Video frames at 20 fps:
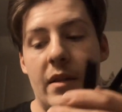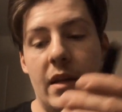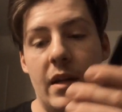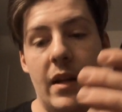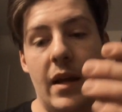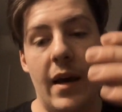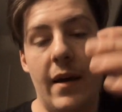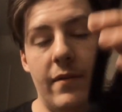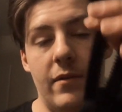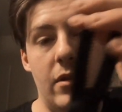
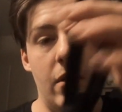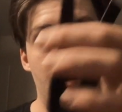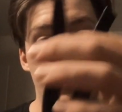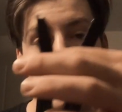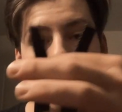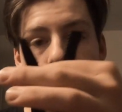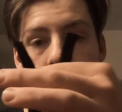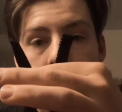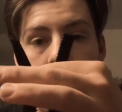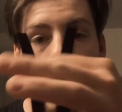did have
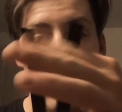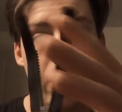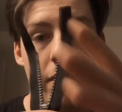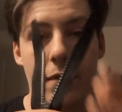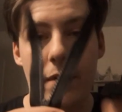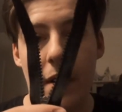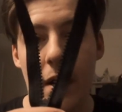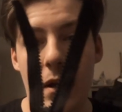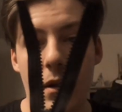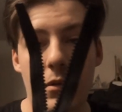to
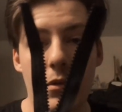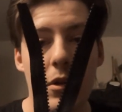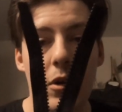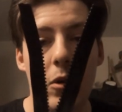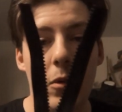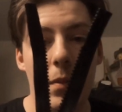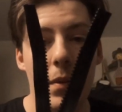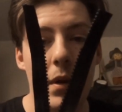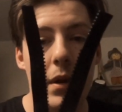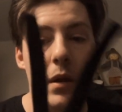modify it a
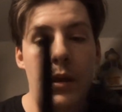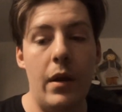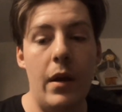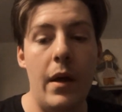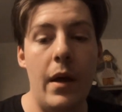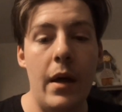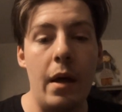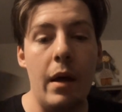little bit.